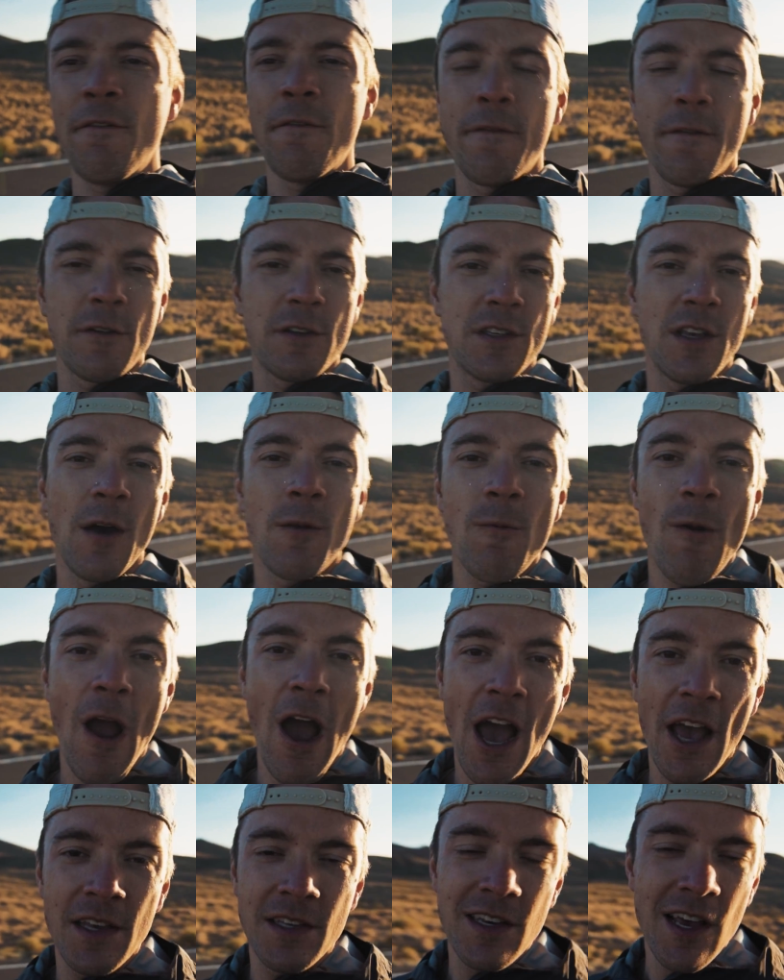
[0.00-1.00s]
for
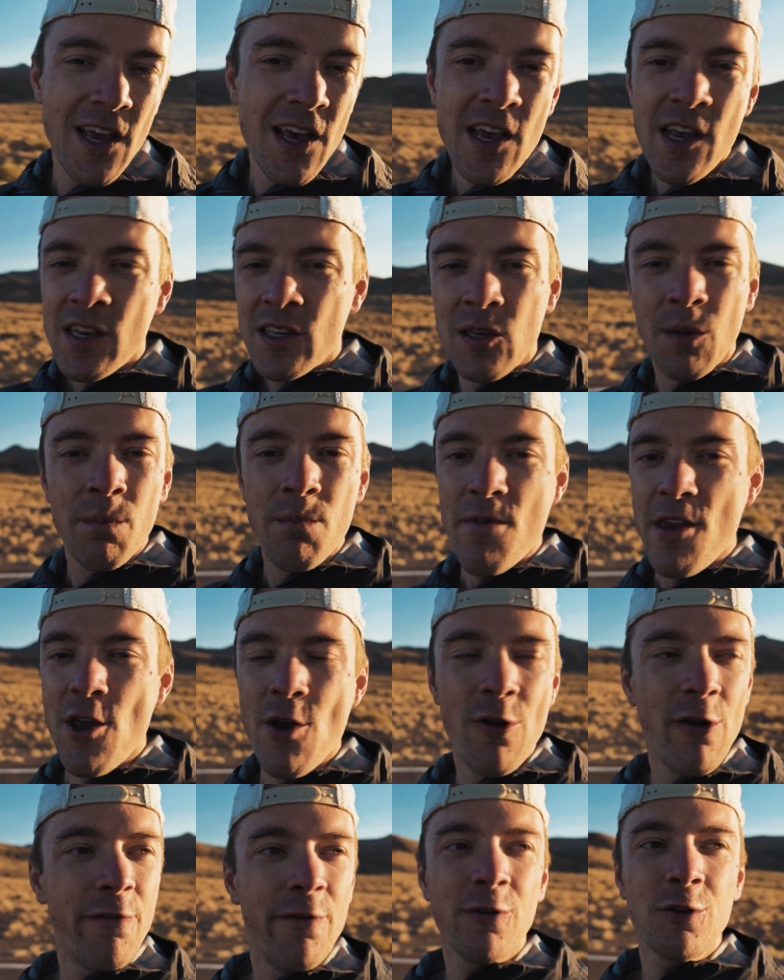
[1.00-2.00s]
sunrise, some
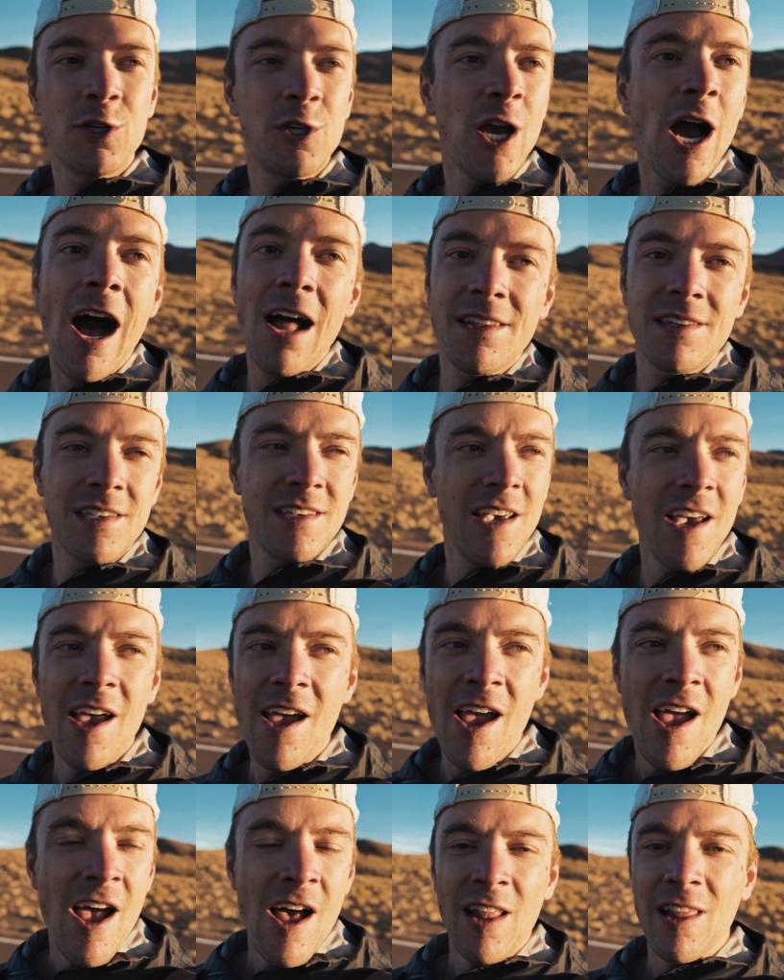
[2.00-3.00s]
beautiful shots.
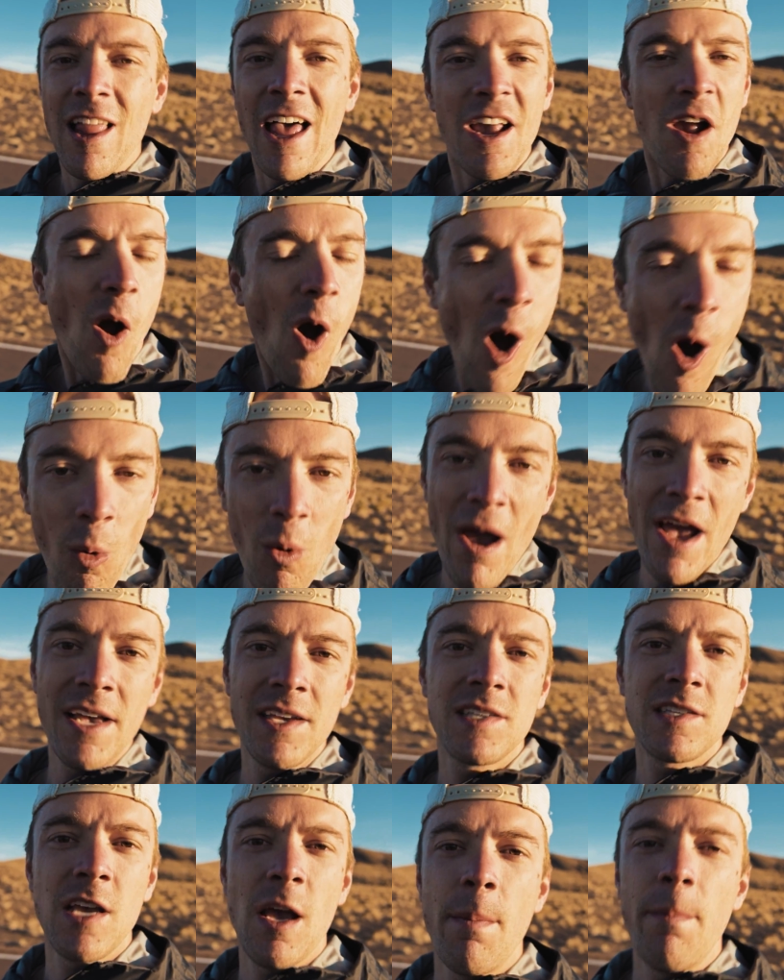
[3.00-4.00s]
like
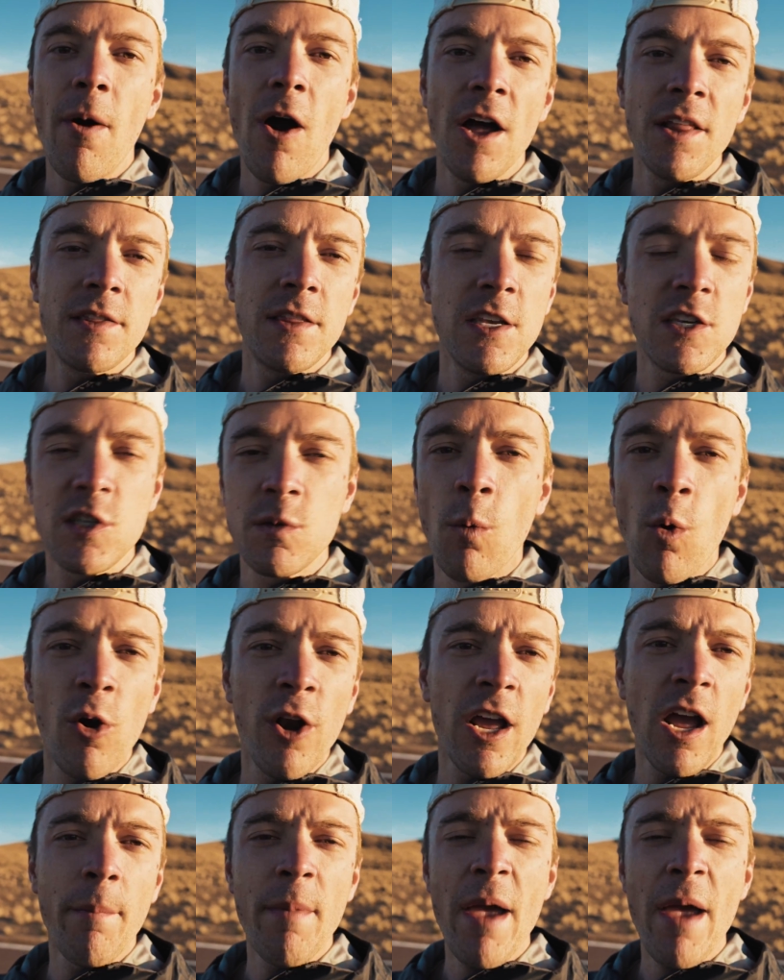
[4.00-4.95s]
always. But this morning I'm